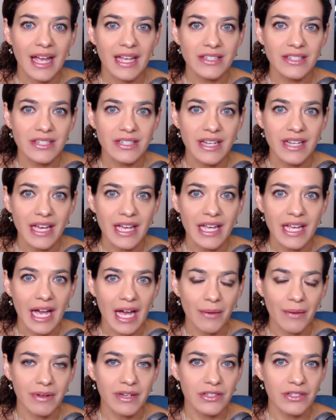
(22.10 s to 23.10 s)
and today
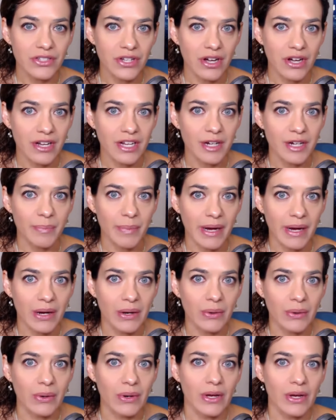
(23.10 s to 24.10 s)
I'm going to talk
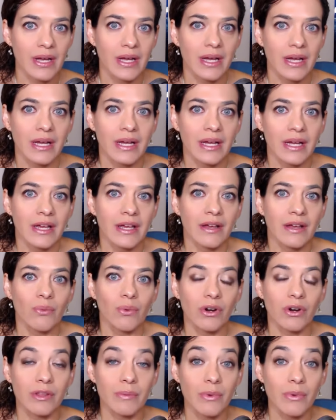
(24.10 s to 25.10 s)
about
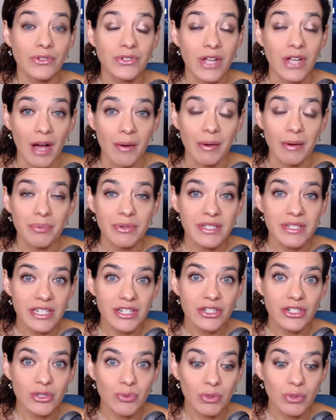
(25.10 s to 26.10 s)
one of the most common
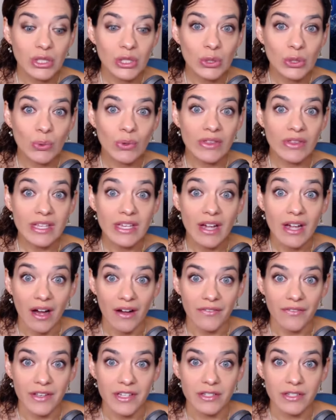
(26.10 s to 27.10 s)
procedures we do in the
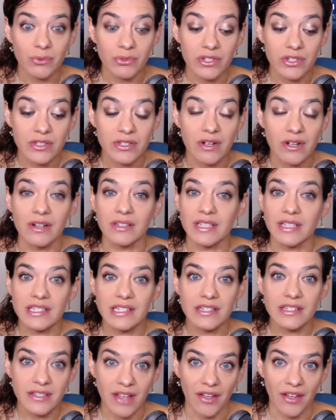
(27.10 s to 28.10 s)
office, which is called a
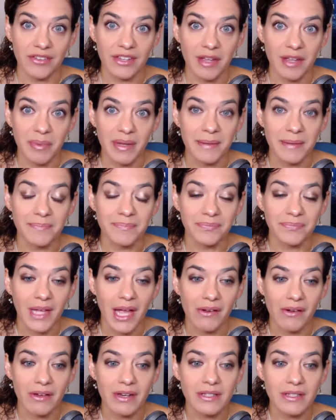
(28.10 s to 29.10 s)
cystoscopy.
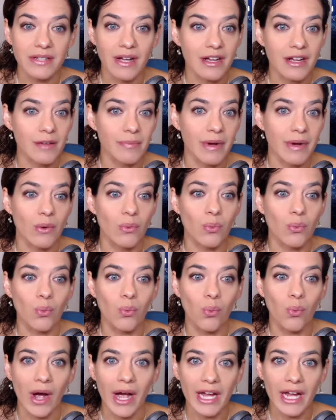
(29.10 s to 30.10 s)
I'm going to talk about
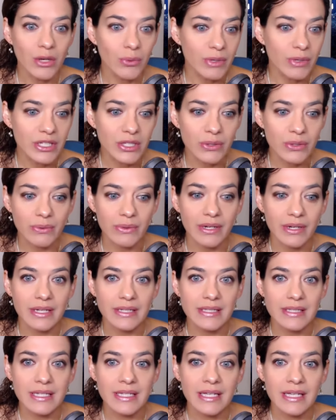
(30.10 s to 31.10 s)
why do we do
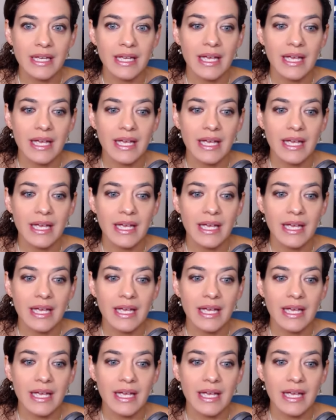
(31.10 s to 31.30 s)
it,